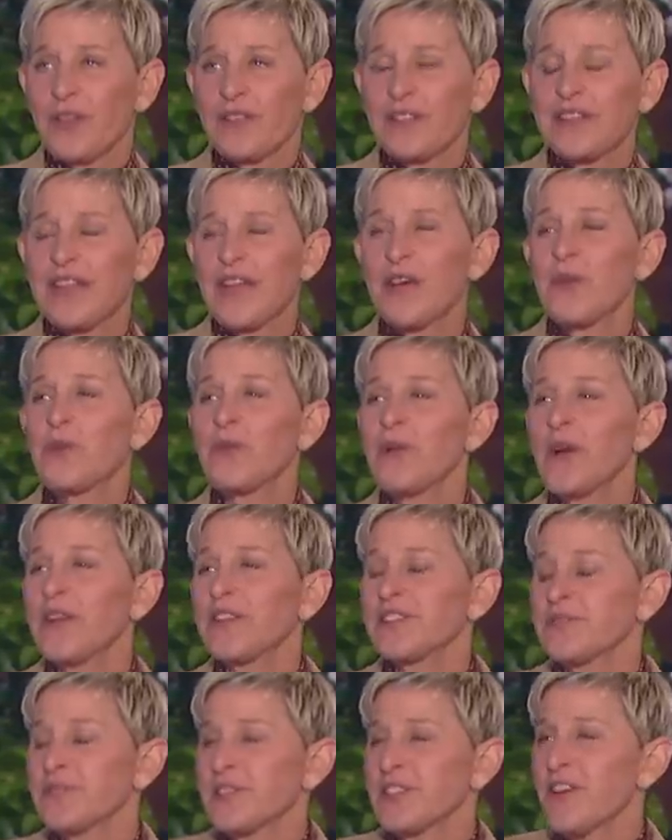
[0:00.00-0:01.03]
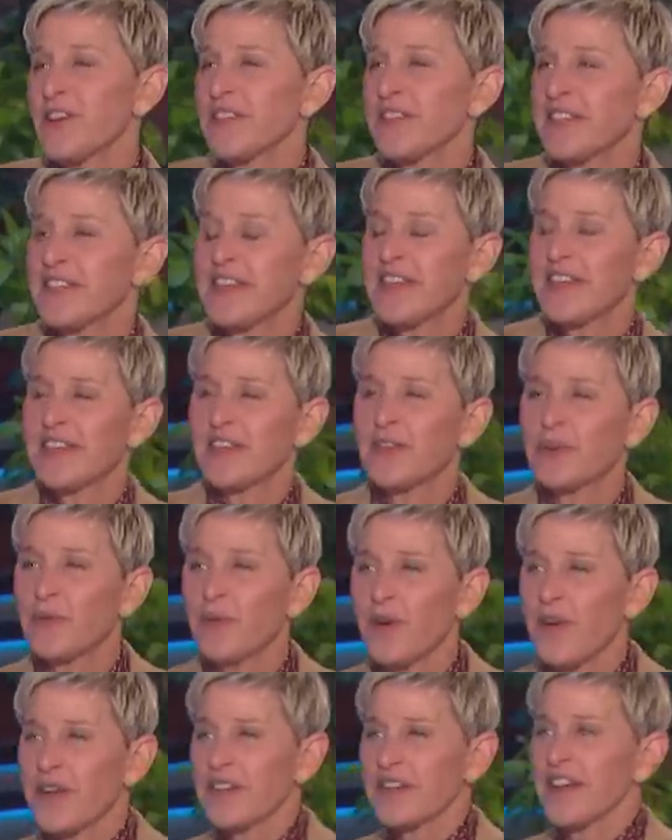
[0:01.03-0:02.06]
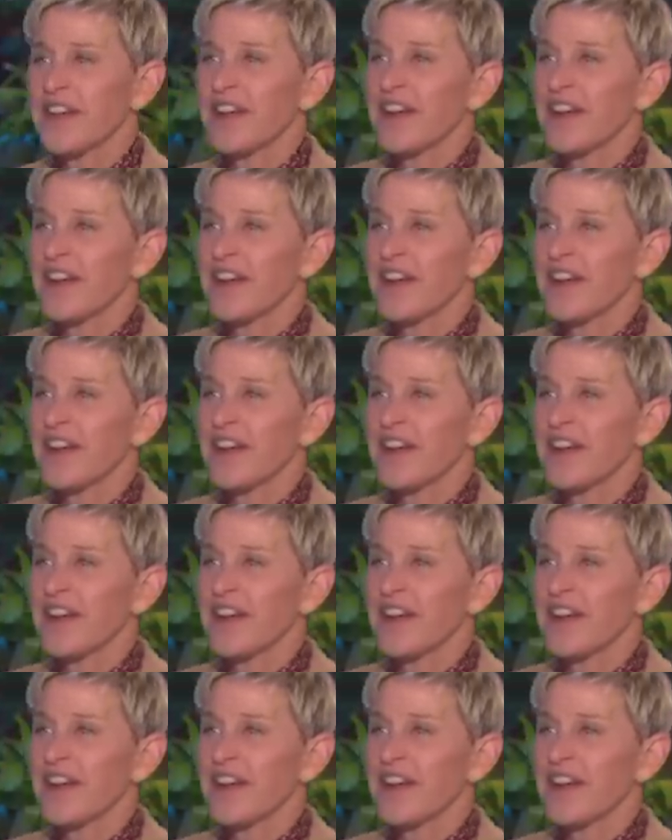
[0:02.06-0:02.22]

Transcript: Lene, who else was on the day that you were on?